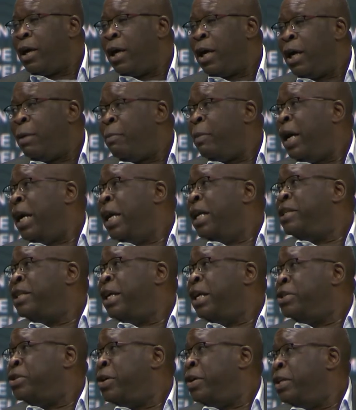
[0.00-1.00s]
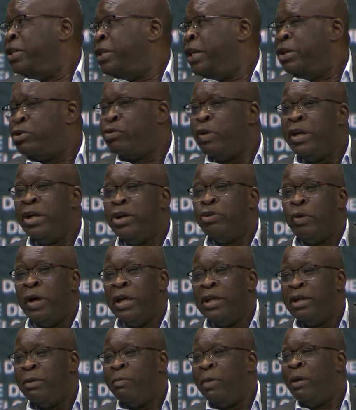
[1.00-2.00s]
And my intention is in
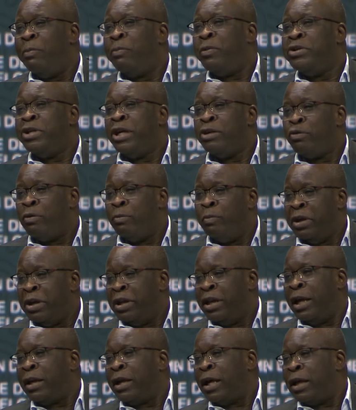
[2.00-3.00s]
2020, my project will be in that